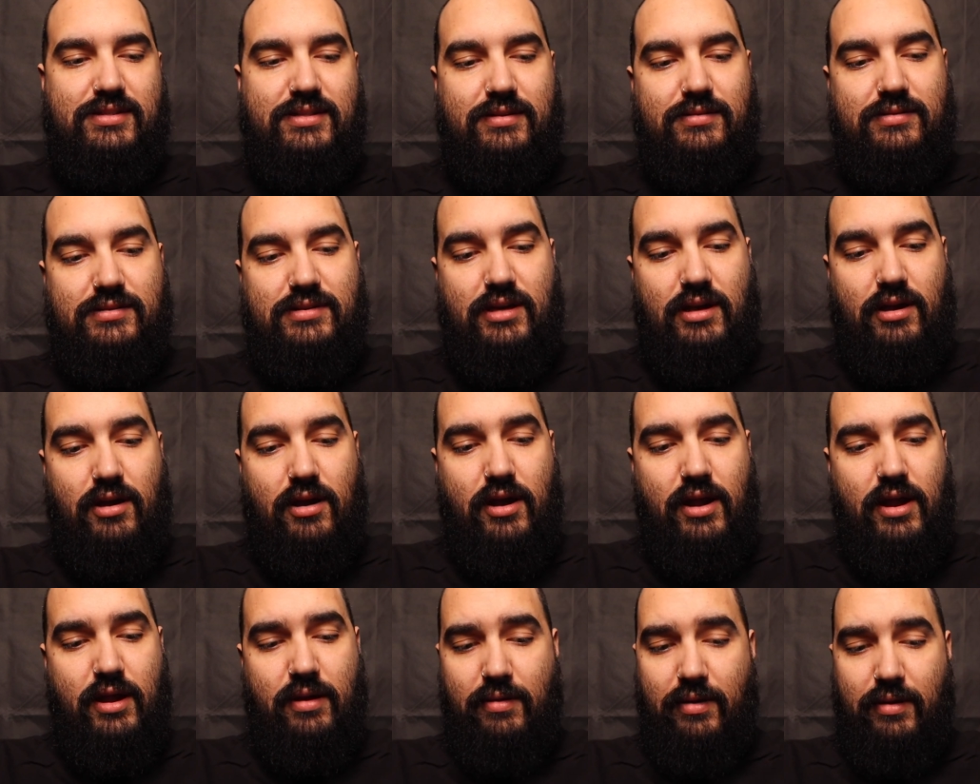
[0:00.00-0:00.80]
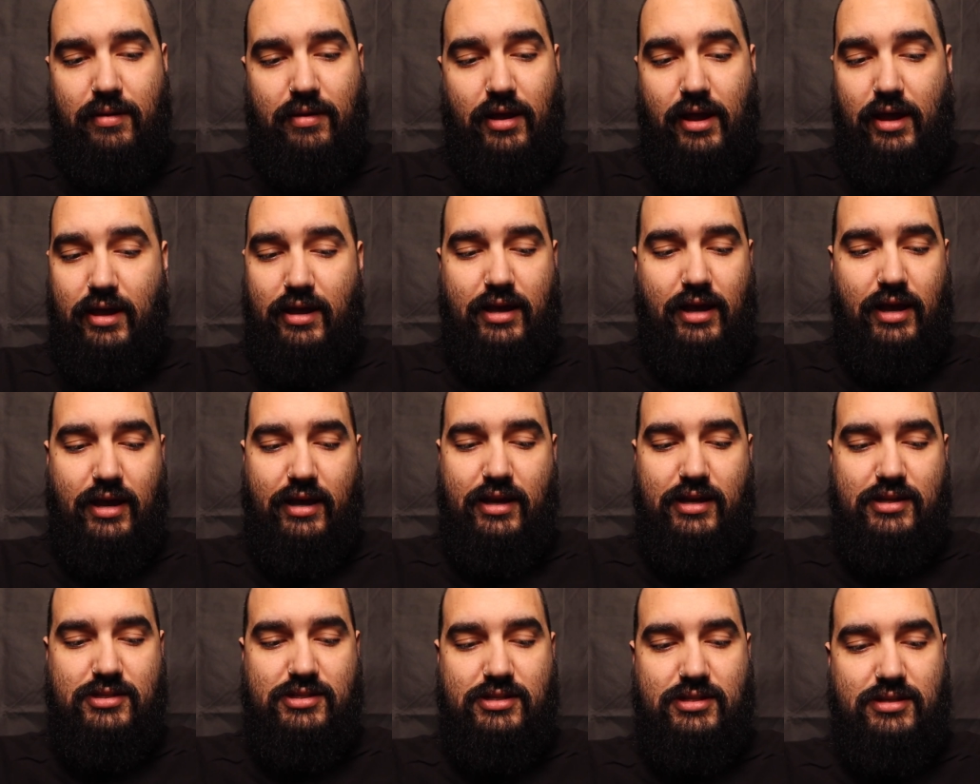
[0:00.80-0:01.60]
And I was like, all right, like, I, I
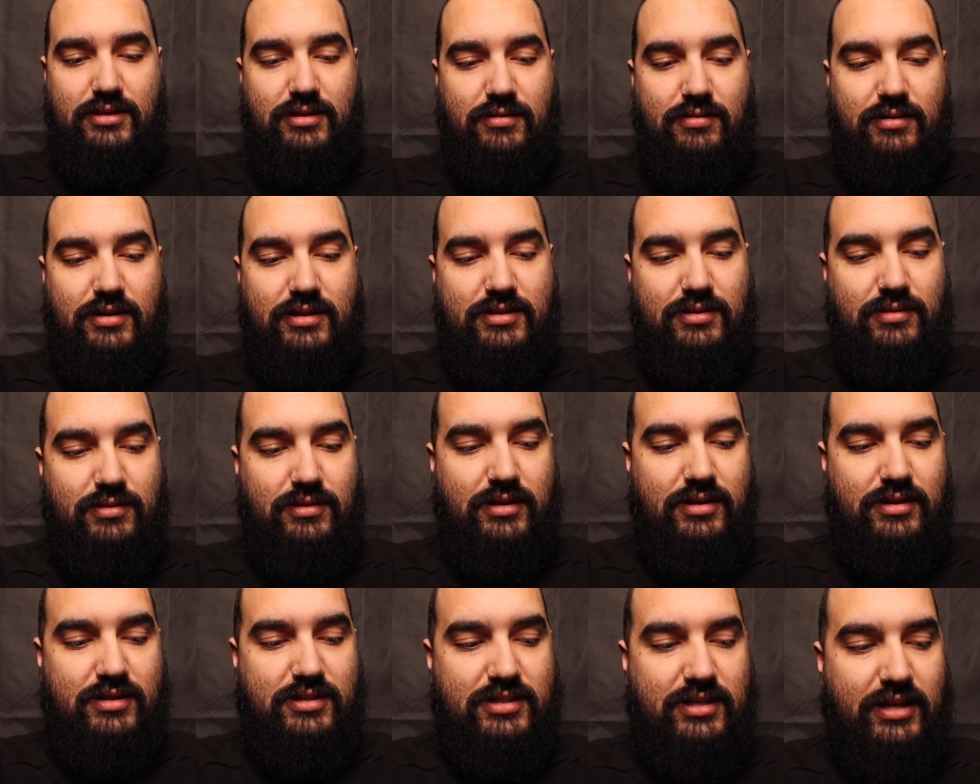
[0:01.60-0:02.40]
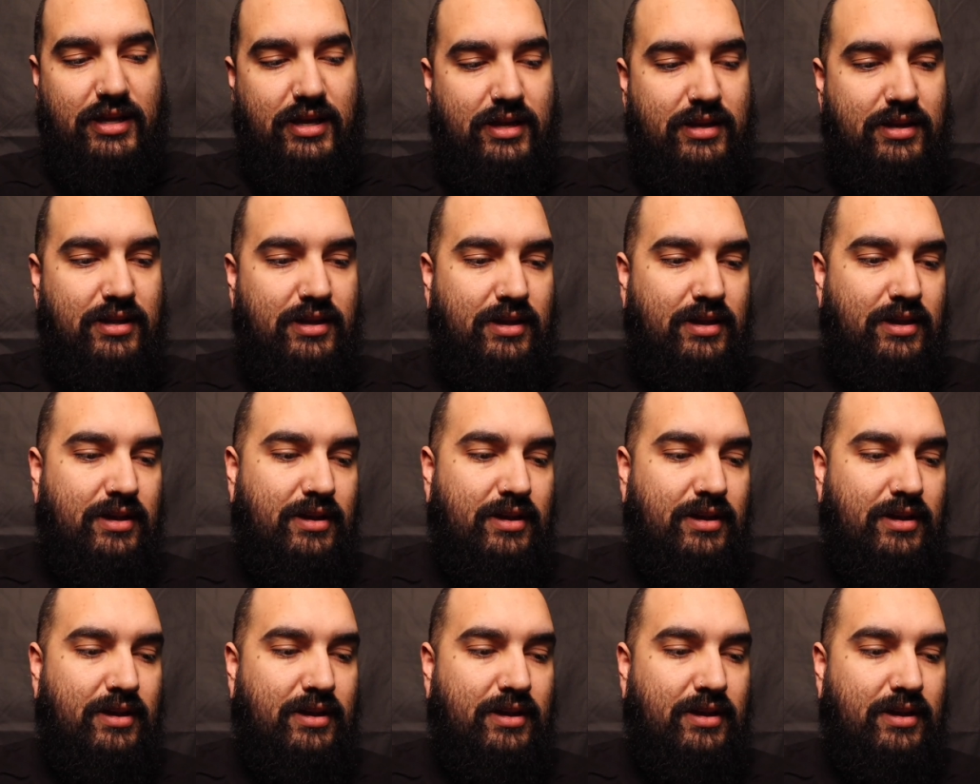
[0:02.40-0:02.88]
get you, you know, I totally understand.